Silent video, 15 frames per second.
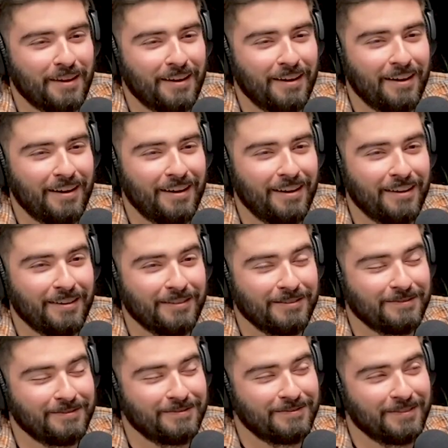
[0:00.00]
I
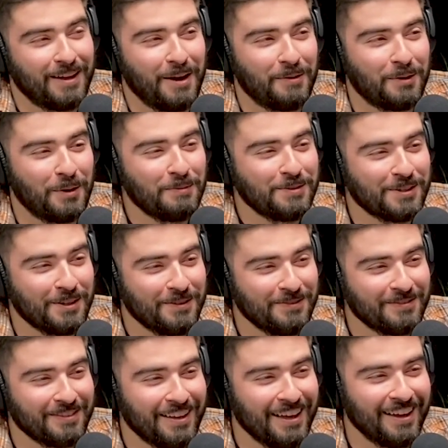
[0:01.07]
would hope so.
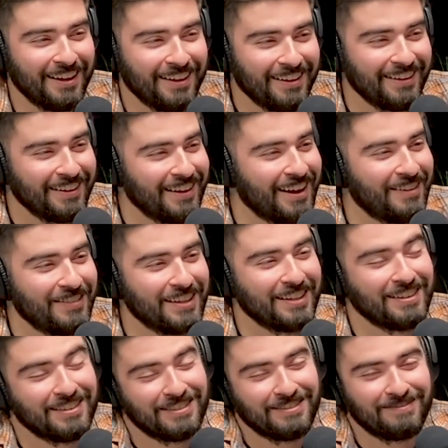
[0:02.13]
I
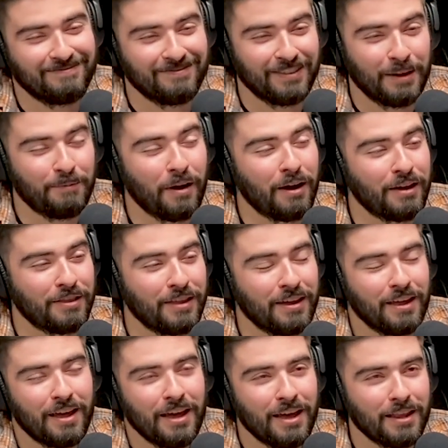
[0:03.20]
mean, they probably
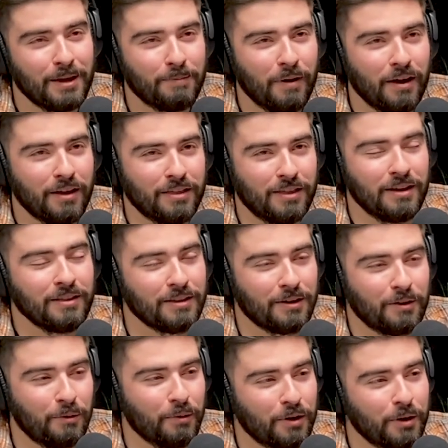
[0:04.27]
think
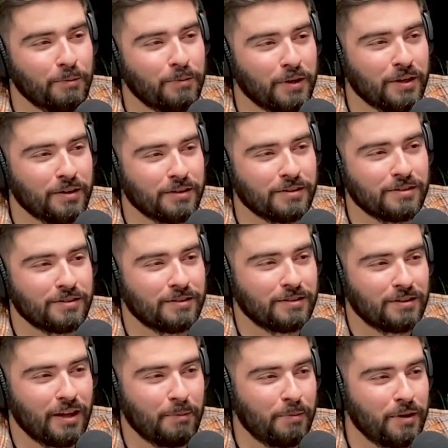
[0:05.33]
they're a winner because
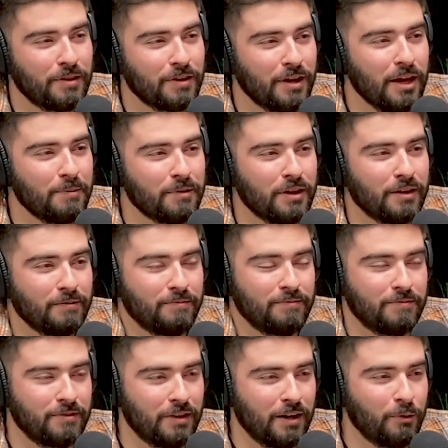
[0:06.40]
they played the game and
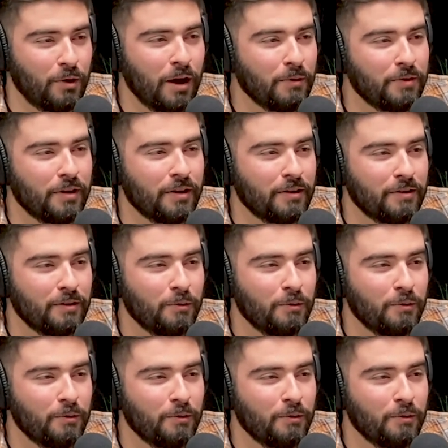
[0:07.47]
they were out there.